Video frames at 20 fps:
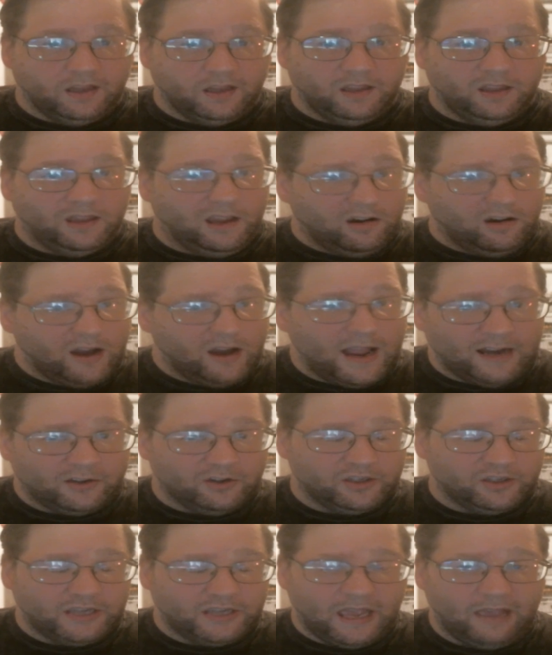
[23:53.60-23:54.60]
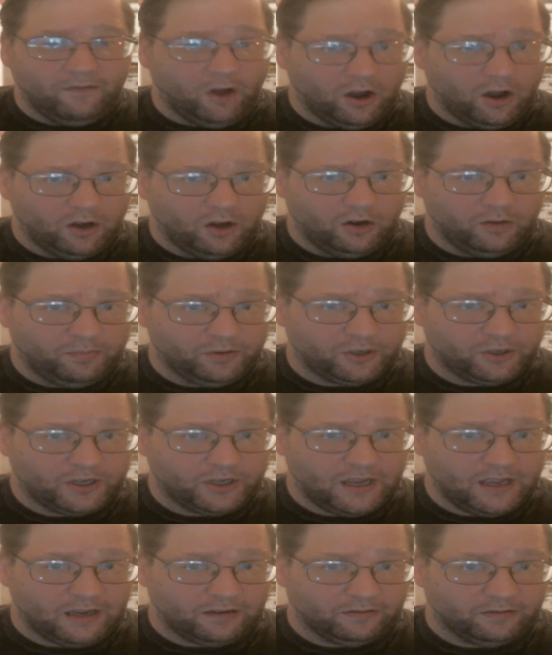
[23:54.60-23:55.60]
Their actors gave
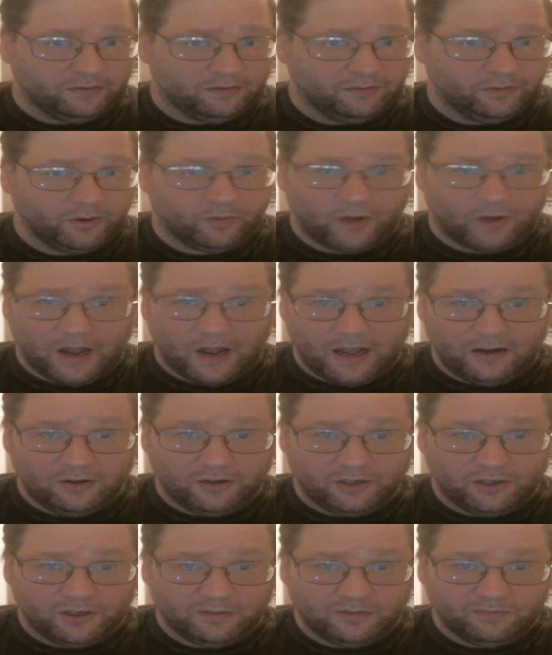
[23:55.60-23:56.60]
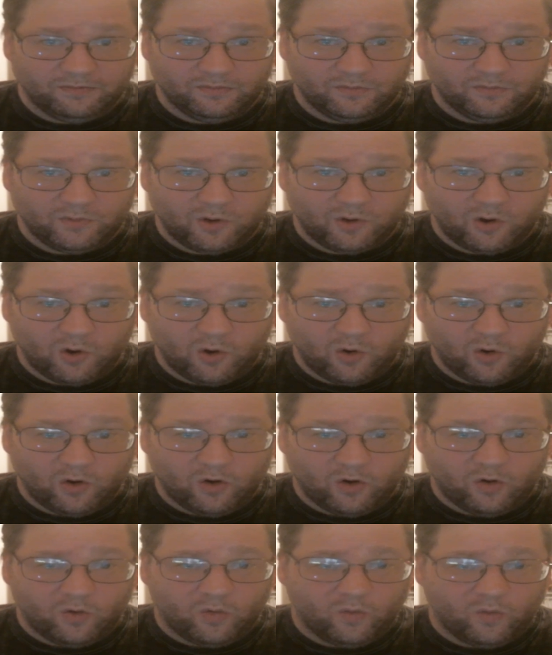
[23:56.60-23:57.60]
100%. The writers
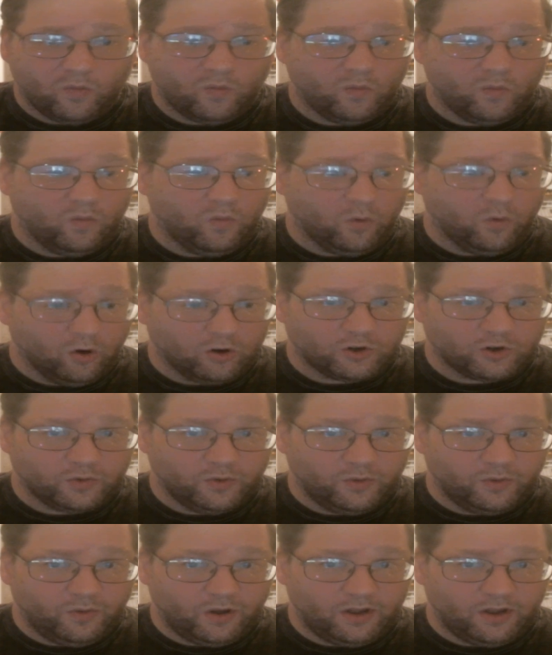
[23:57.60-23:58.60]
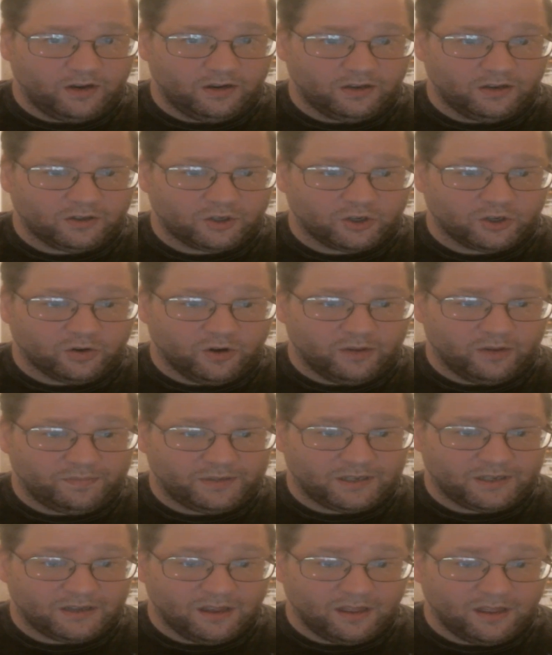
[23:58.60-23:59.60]
worked with what
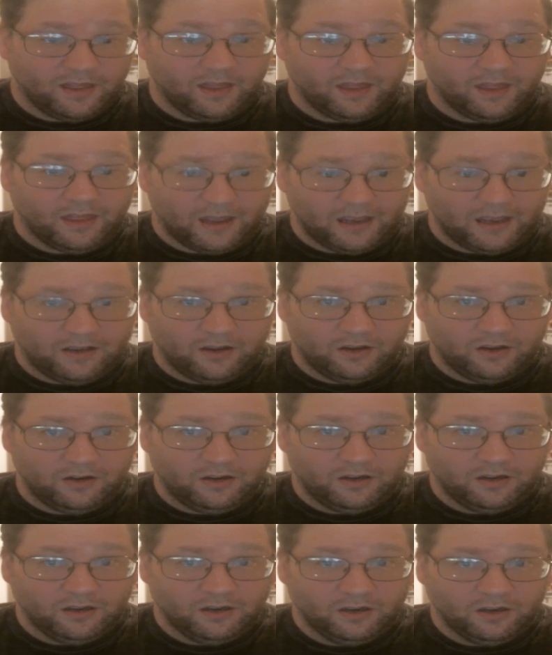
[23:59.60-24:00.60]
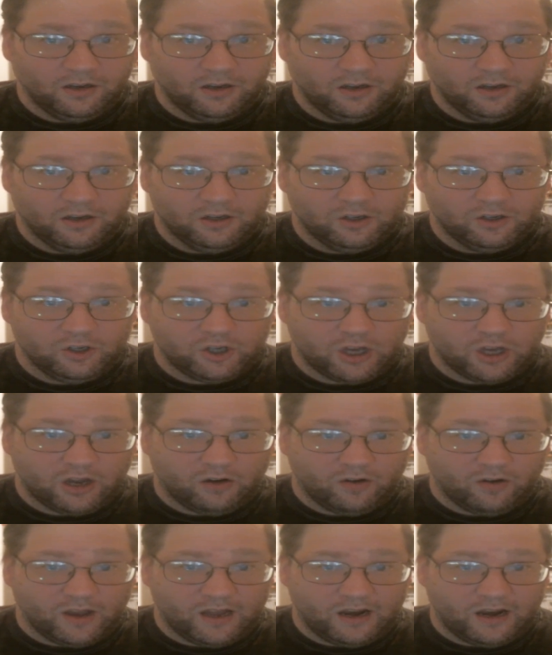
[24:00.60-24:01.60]
scripts they could
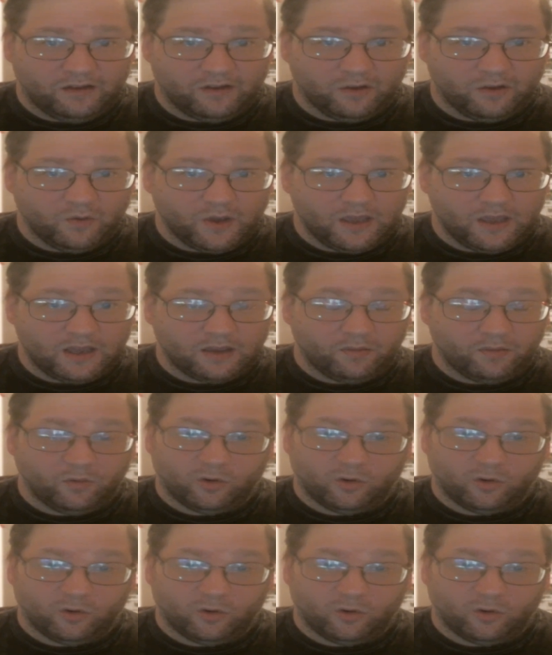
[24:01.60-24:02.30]
generate every week, and more